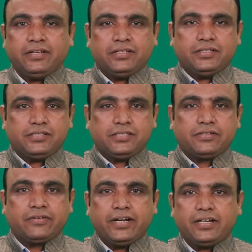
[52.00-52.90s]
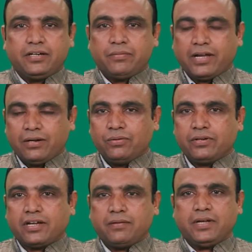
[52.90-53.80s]
This is created value
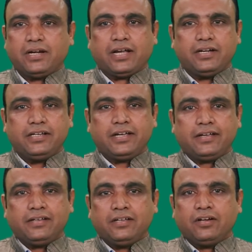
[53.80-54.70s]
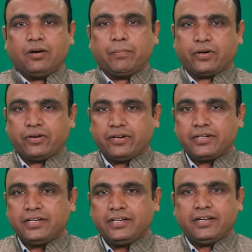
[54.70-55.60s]
can be an idea, a
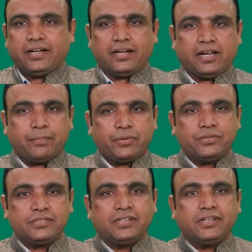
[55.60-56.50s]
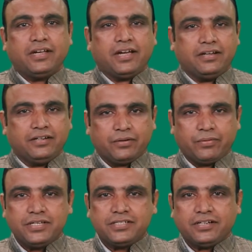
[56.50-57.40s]
product, an approach, an
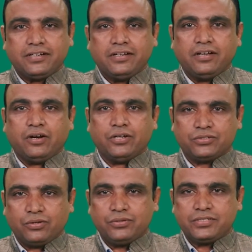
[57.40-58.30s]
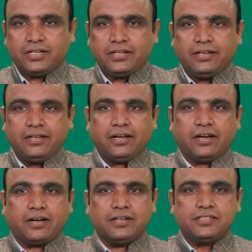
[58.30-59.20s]
intervention, a solution, a
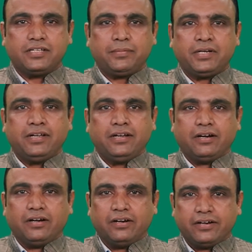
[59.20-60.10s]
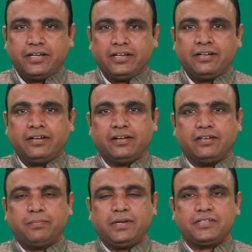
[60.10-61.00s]
concept, a learning, a
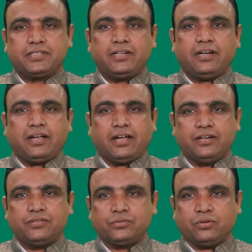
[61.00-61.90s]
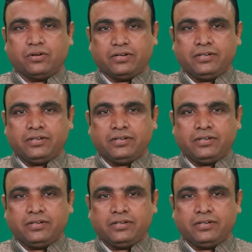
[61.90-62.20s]
reflection, and so on.